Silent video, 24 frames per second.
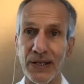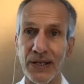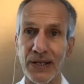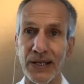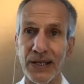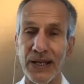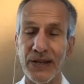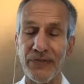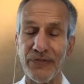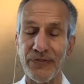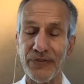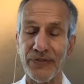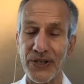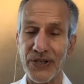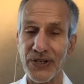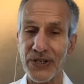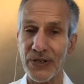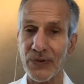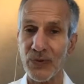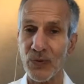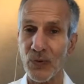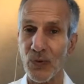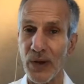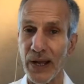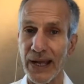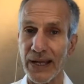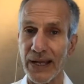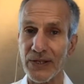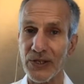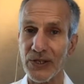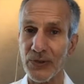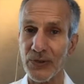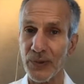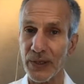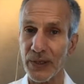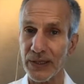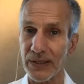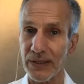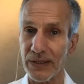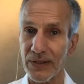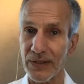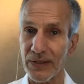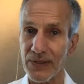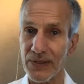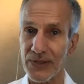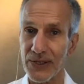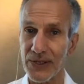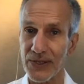efficient way to
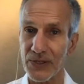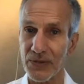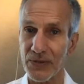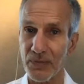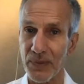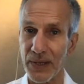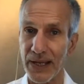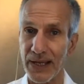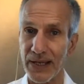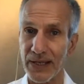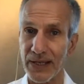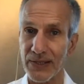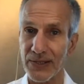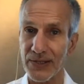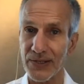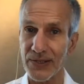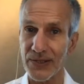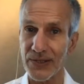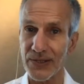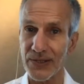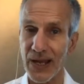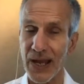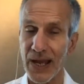enclose a space.